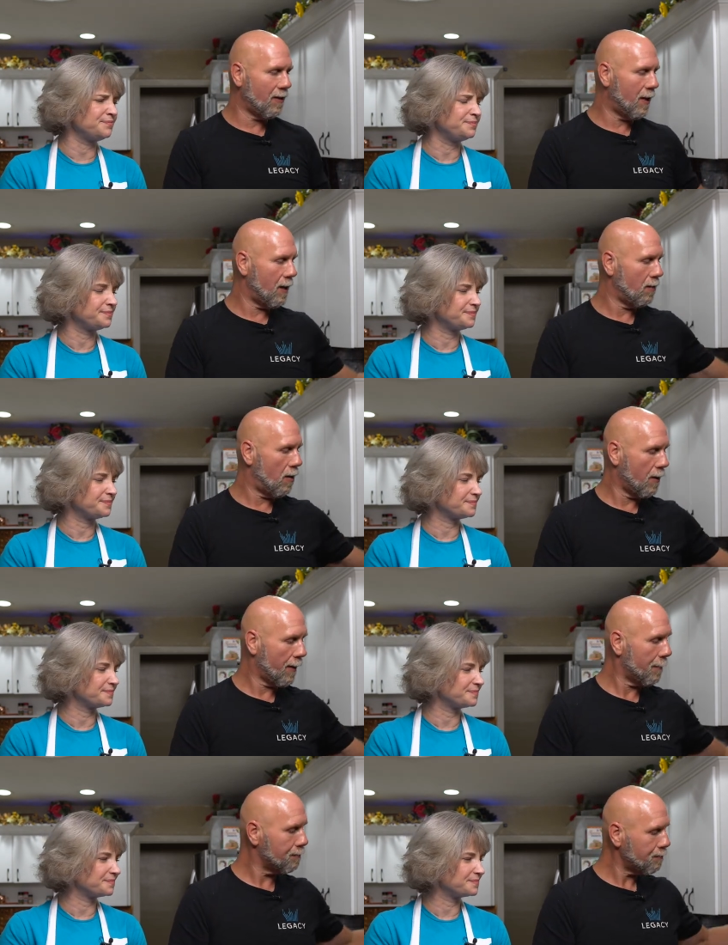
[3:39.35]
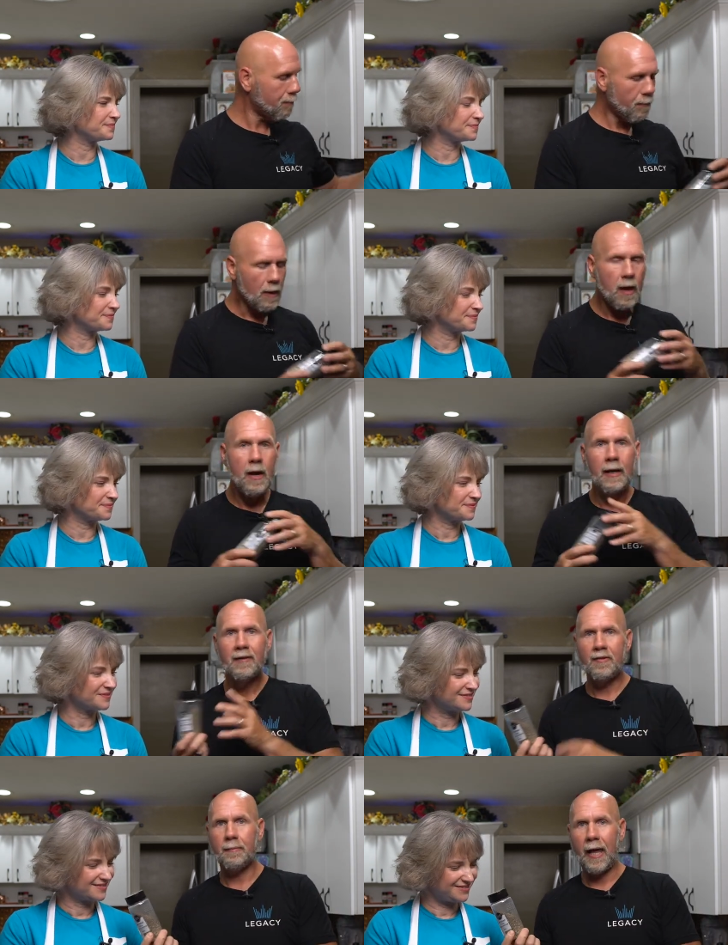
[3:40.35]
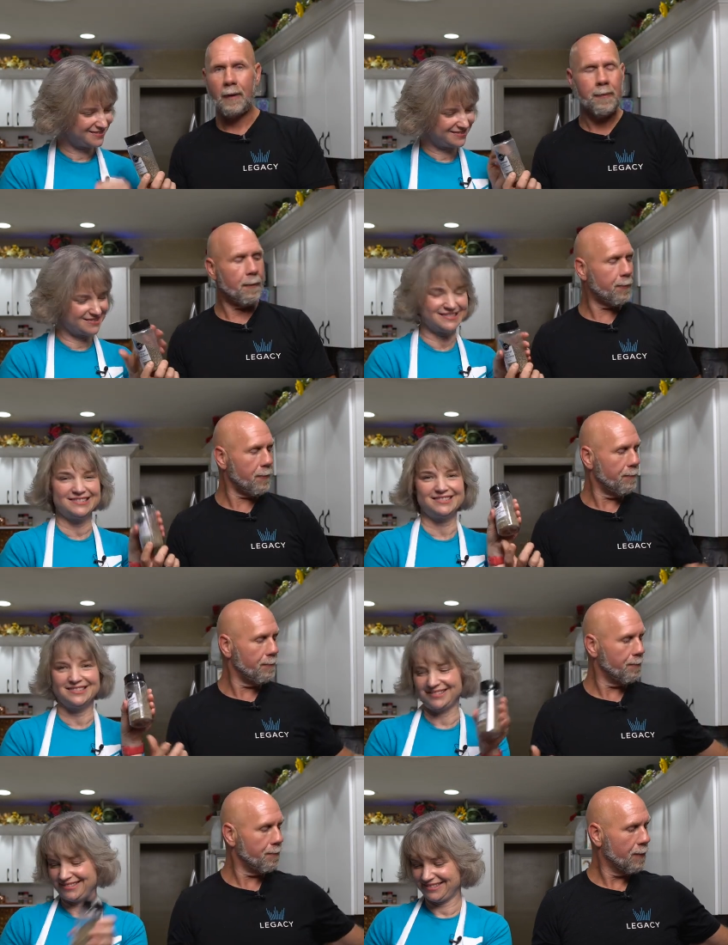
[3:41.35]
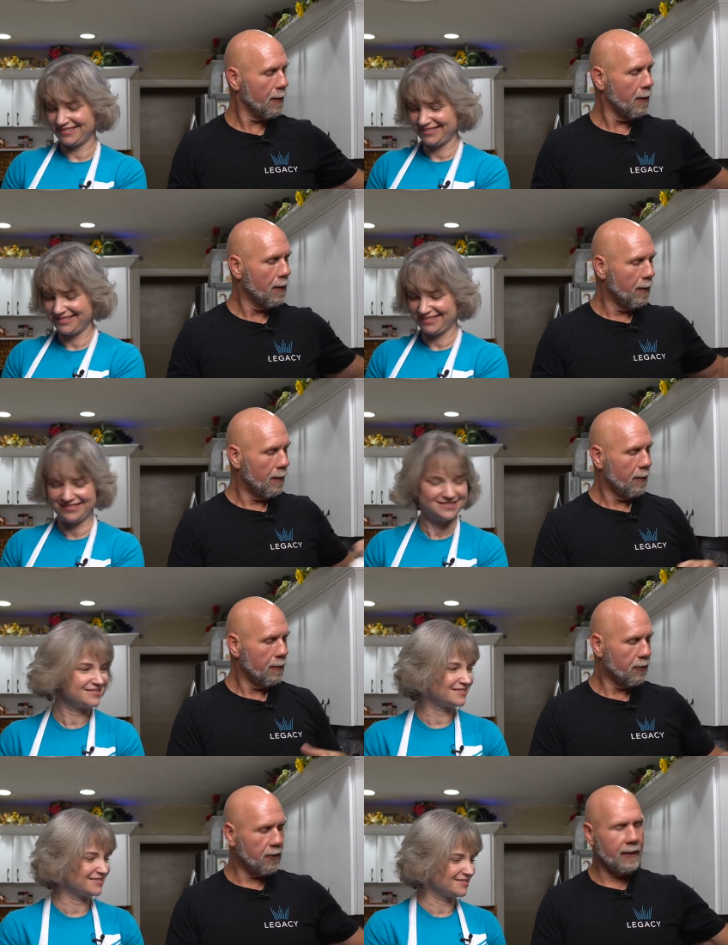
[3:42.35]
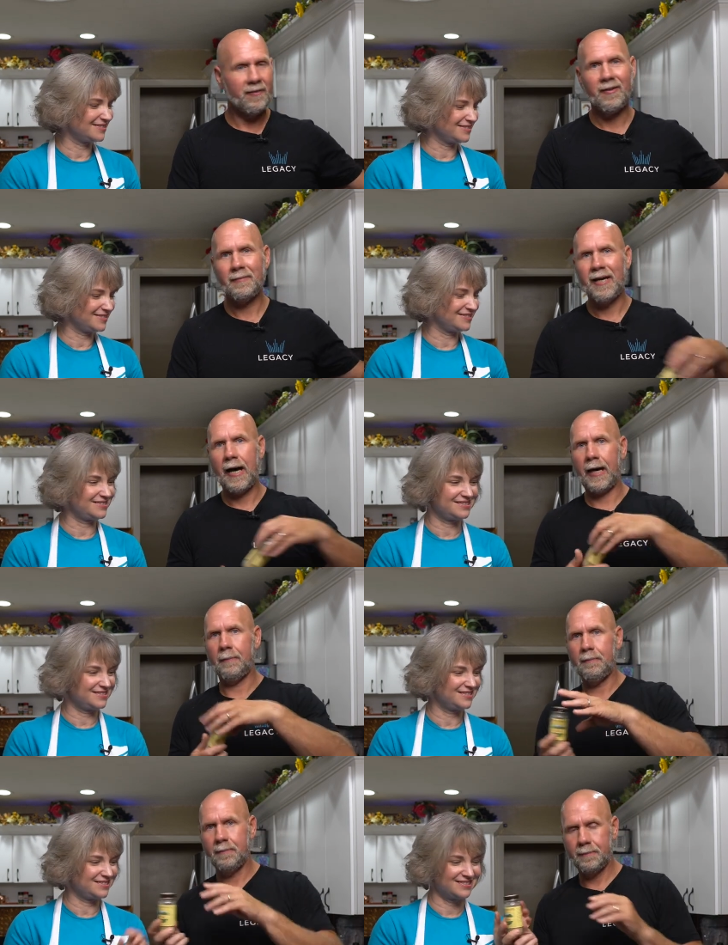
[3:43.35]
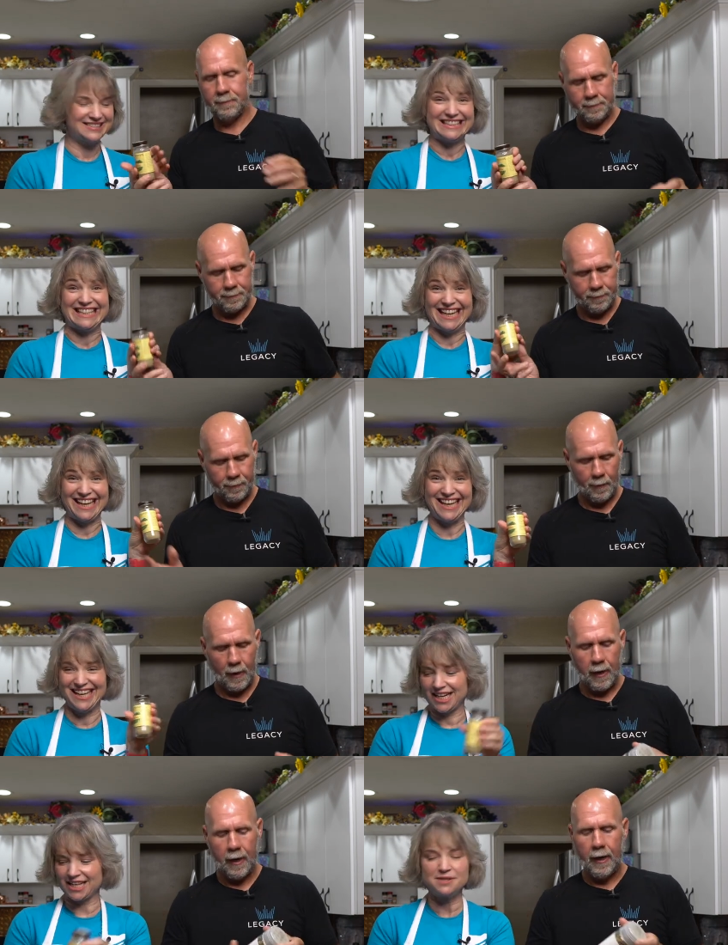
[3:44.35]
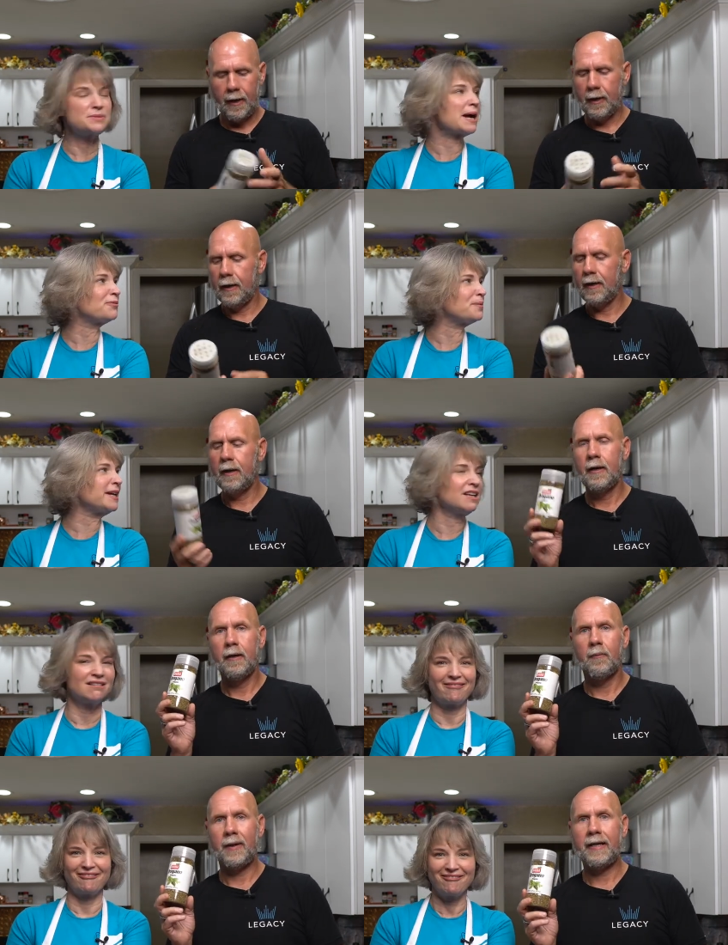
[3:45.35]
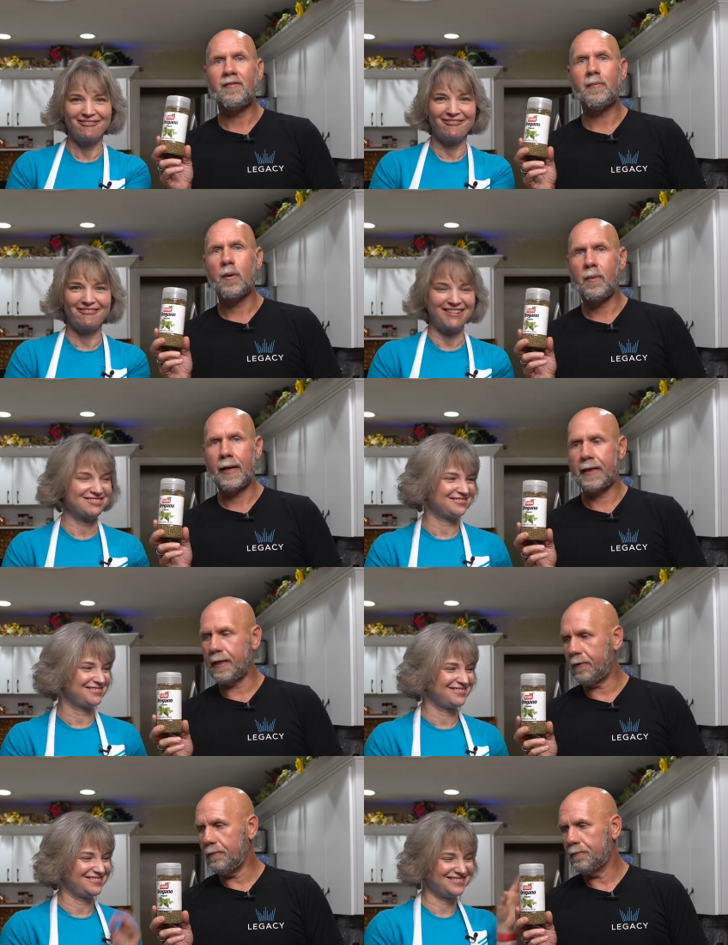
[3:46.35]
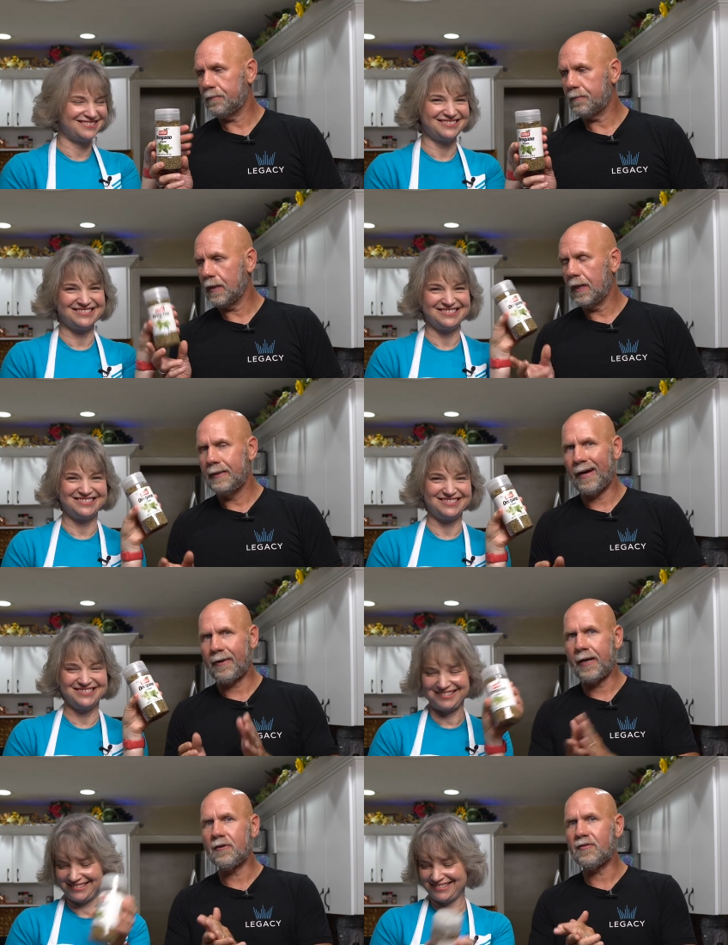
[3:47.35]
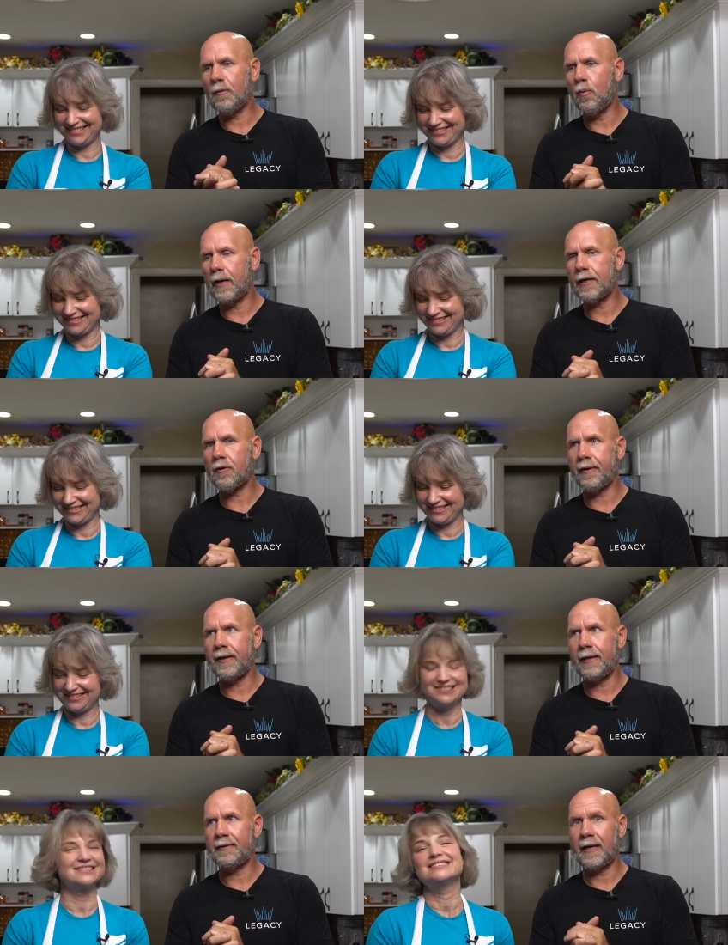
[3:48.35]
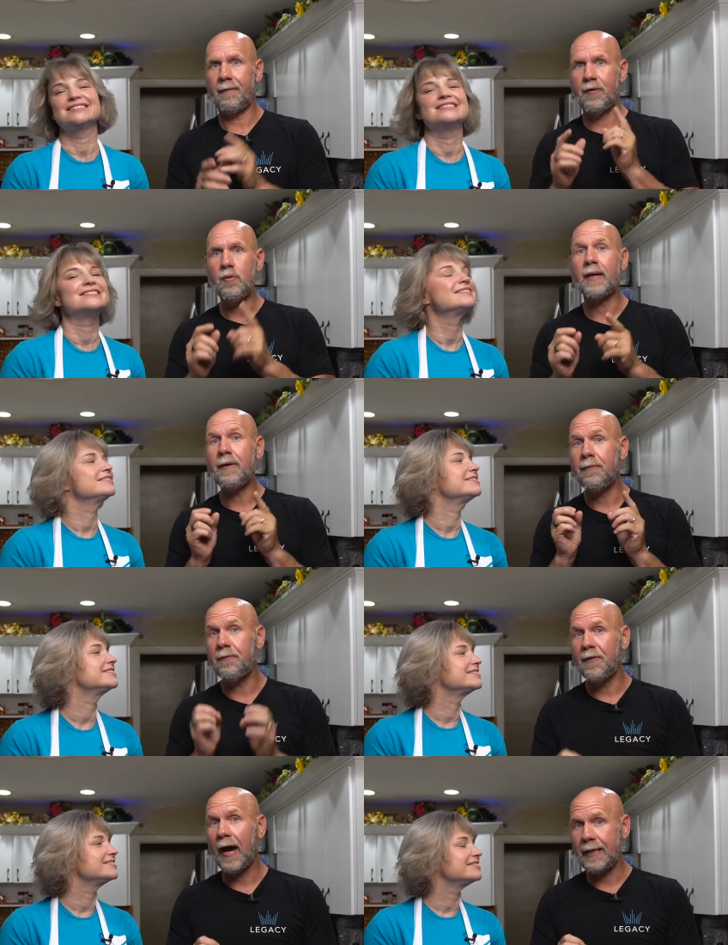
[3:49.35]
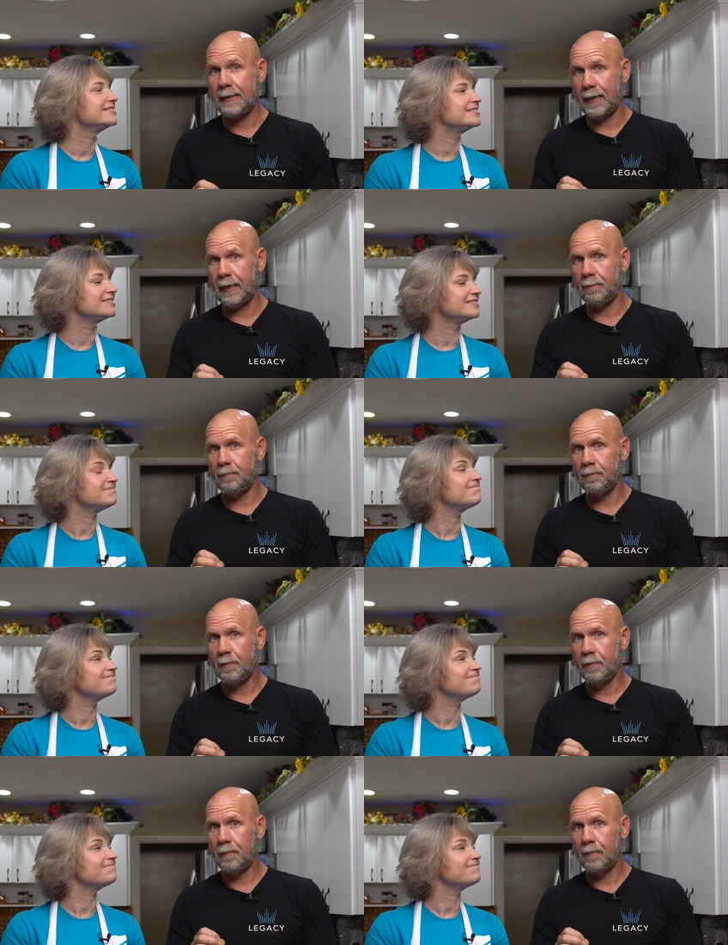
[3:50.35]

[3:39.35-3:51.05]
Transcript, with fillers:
Speaker 1: a lot longer. Some black pepper. You need some thyme.
Speaker 2: Got some time for me?
Speaker 1: We need some oregano. Now, here's the one ingredient that if you can find it,